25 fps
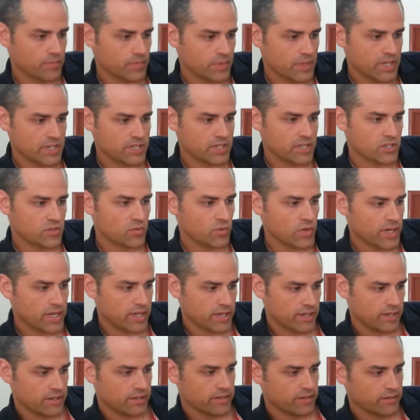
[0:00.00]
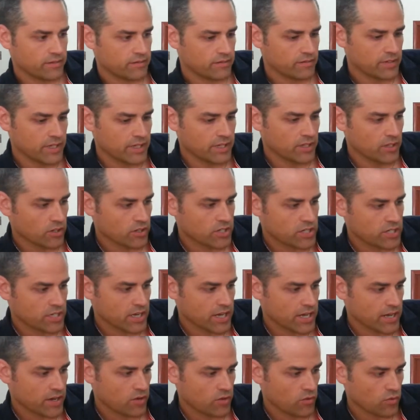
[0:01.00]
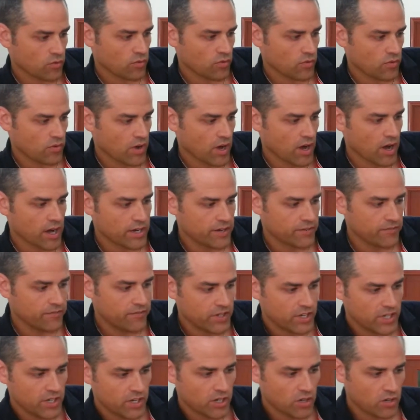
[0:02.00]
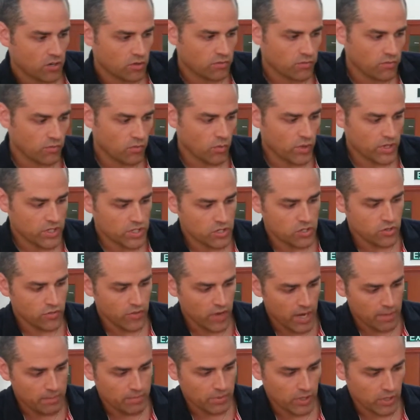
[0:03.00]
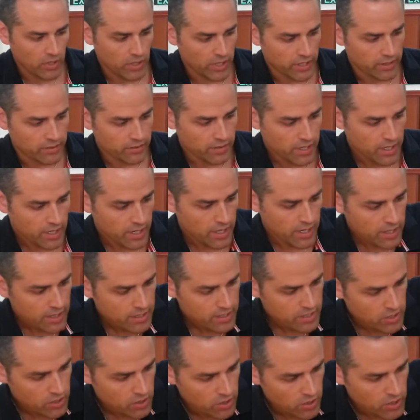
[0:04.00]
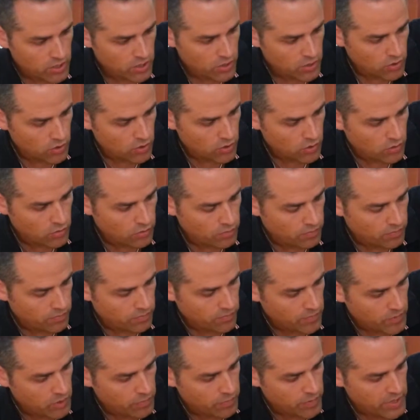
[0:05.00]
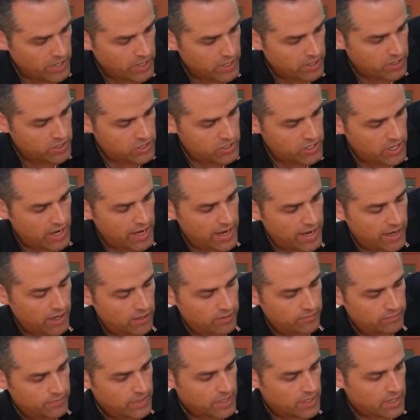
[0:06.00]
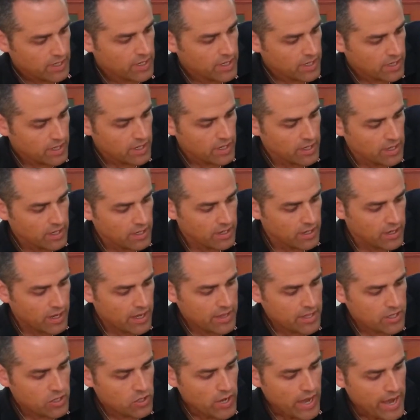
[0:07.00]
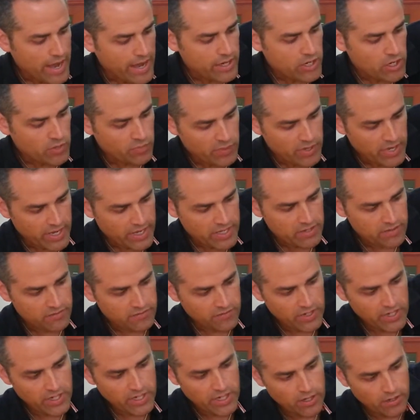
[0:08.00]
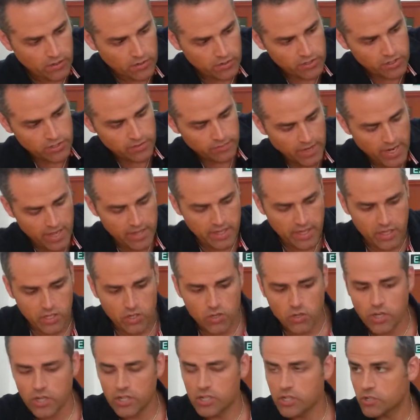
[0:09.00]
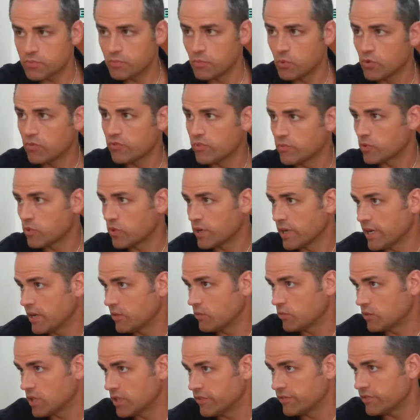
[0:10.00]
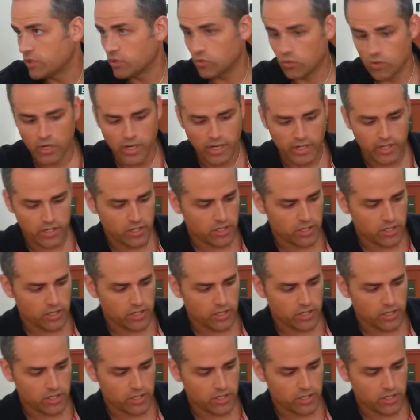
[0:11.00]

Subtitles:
This is what it looks like on a video once you've uploaded. So you pick your style, and then you add your pics and videos, and then you can just move them around wherever you want.